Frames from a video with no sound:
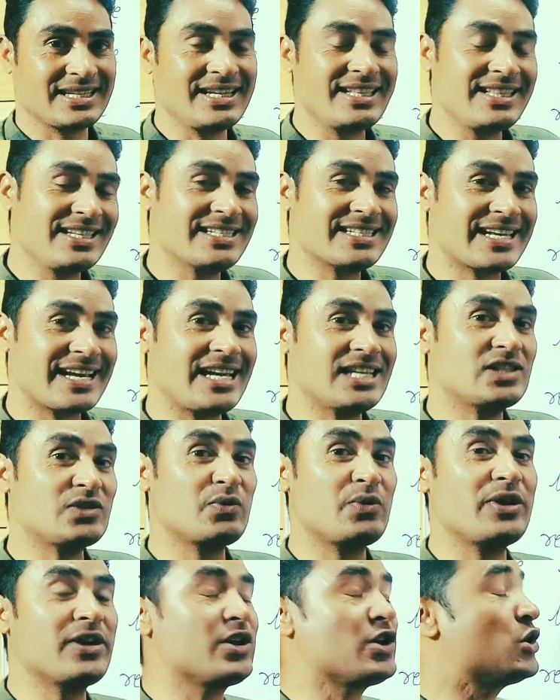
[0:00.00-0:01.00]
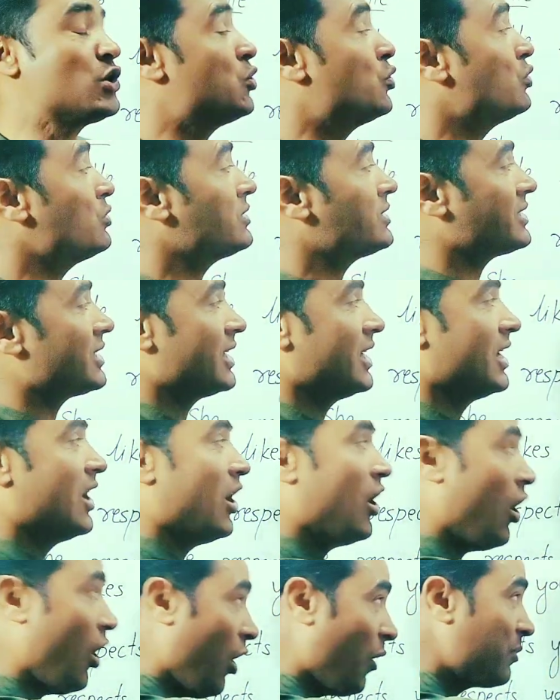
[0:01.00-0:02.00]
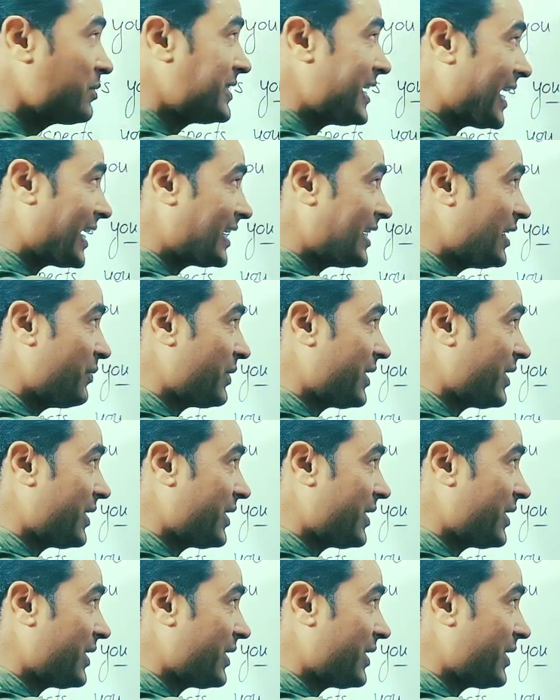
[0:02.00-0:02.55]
in this case we use objective